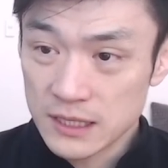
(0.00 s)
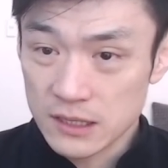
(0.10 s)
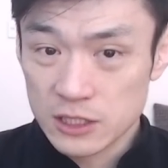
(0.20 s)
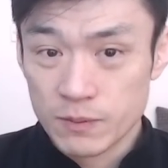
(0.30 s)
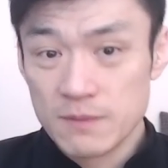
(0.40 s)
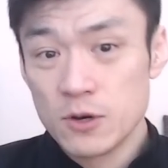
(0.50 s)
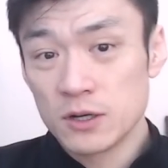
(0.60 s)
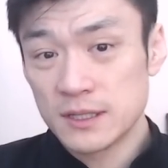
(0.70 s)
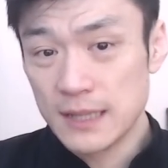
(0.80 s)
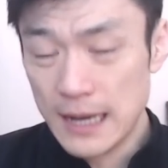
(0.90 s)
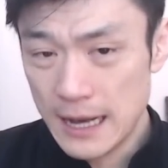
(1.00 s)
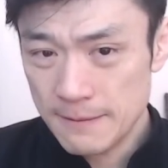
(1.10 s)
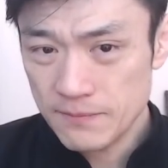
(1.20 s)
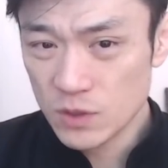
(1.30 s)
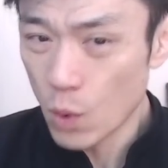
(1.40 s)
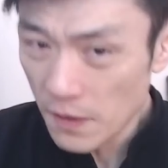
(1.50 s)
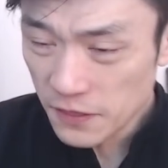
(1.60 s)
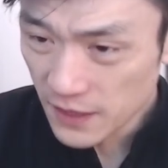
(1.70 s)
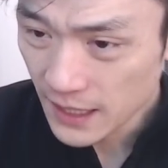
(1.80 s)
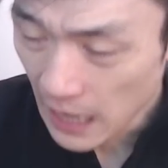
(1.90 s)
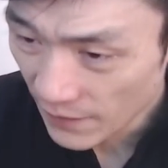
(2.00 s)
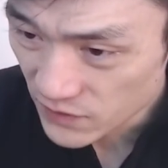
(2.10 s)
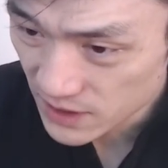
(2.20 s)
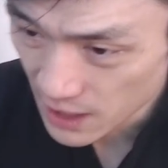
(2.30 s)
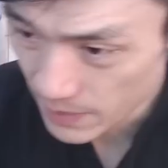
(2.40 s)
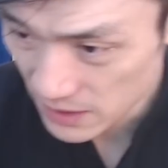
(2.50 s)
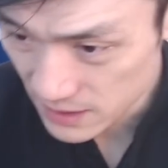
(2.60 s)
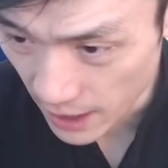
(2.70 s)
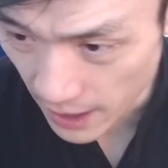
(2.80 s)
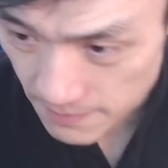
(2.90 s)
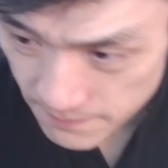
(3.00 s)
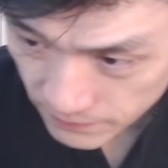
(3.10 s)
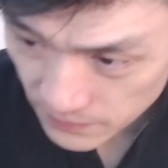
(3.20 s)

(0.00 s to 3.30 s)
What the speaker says: The Springboks, the one thing I have to say about this game